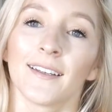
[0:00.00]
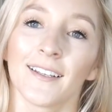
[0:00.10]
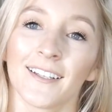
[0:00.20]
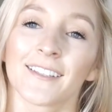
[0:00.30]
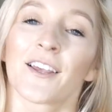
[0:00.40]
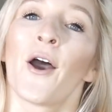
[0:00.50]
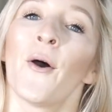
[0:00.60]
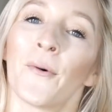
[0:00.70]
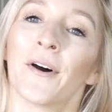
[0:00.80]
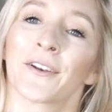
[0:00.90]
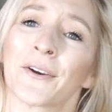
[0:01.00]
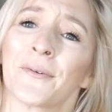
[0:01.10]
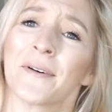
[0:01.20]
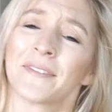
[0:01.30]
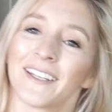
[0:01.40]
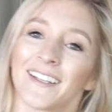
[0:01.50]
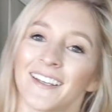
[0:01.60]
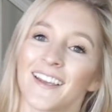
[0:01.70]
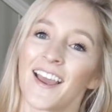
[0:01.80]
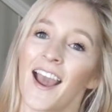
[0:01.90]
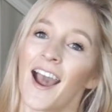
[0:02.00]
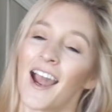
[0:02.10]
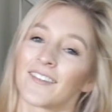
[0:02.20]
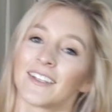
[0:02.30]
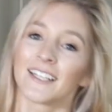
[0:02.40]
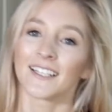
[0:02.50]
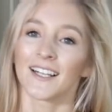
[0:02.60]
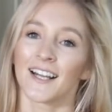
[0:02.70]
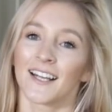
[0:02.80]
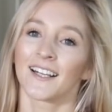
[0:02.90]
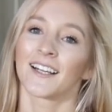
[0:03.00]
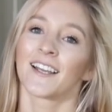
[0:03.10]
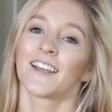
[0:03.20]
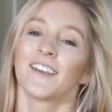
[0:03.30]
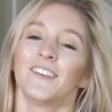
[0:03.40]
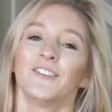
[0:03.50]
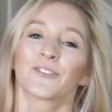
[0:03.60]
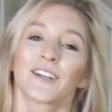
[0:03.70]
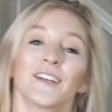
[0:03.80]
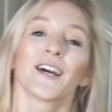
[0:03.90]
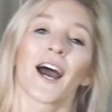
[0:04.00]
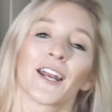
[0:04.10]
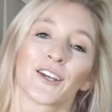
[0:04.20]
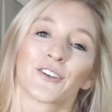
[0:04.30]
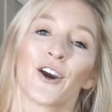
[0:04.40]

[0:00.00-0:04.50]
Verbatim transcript: It is Wonder Woman. I mean, you cannot